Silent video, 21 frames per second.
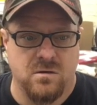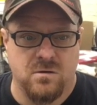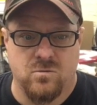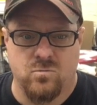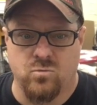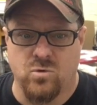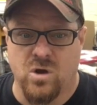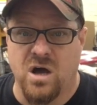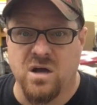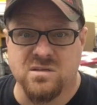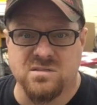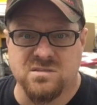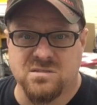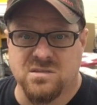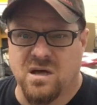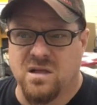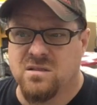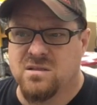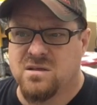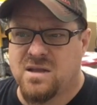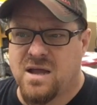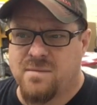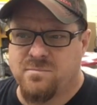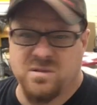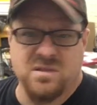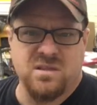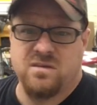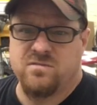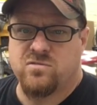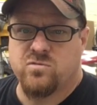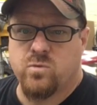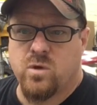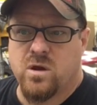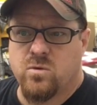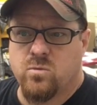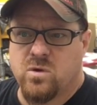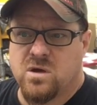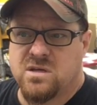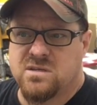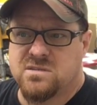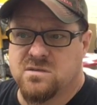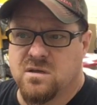Rock Solid, I believe is what it
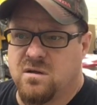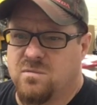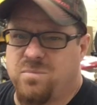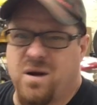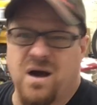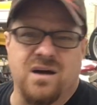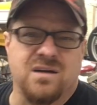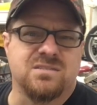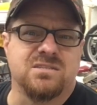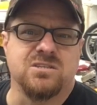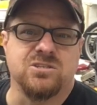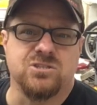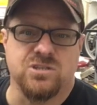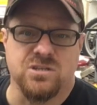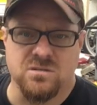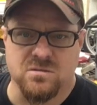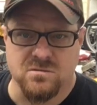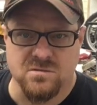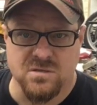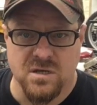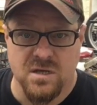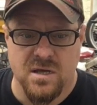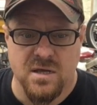was, an epoxy shield.